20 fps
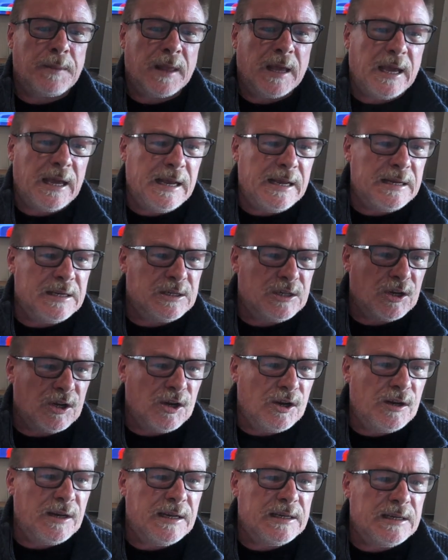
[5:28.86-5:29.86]
He in
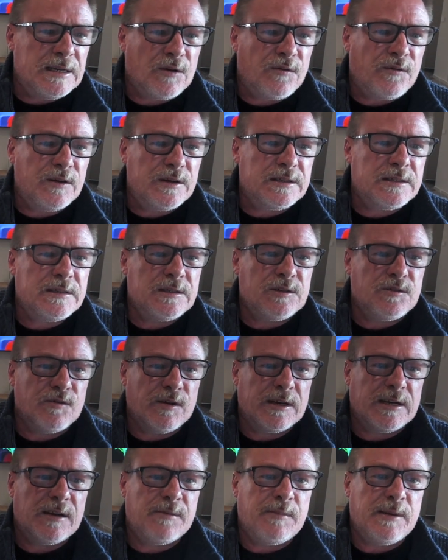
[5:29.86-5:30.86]
turn, his office,
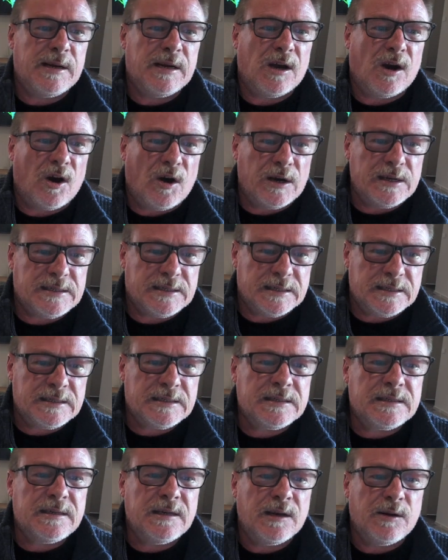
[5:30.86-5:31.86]
directed me to
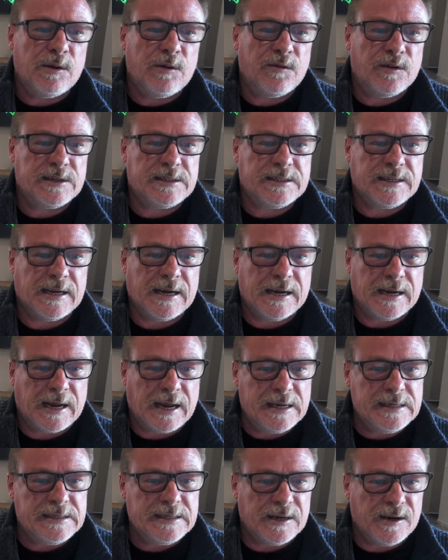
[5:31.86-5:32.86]
ISIS, who investigate
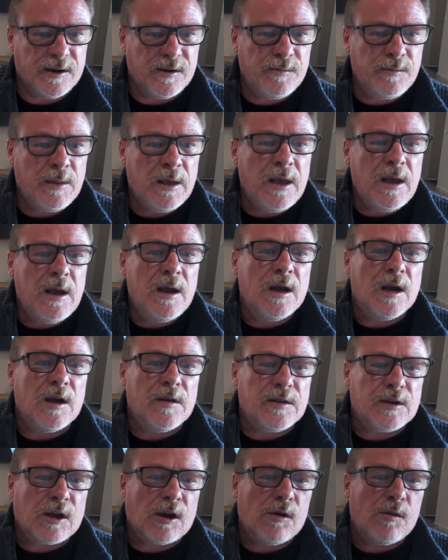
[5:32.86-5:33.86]
ASIO, and
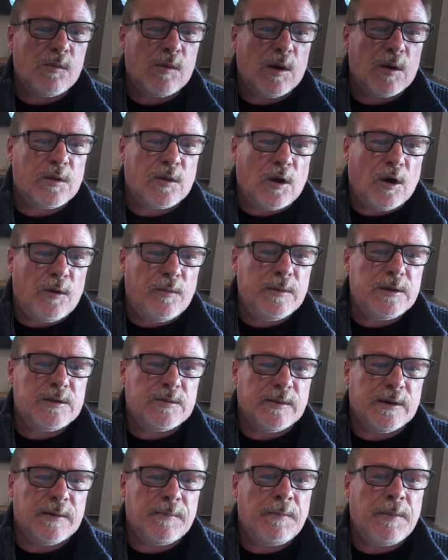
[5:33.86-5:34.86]
the Commonwealth
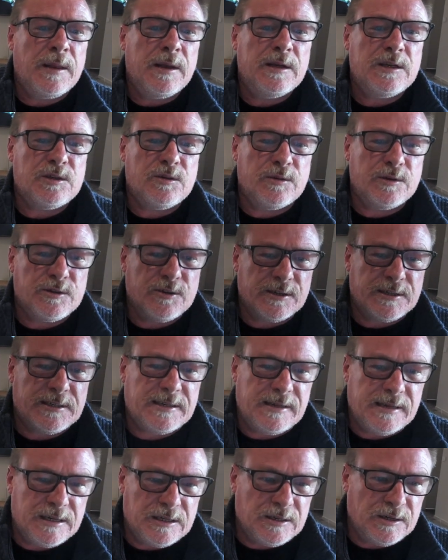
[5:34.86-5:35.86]
Ombudsman to address
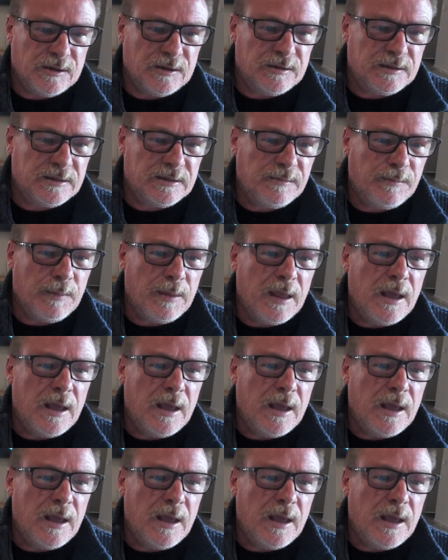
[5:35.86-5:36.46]
the issues.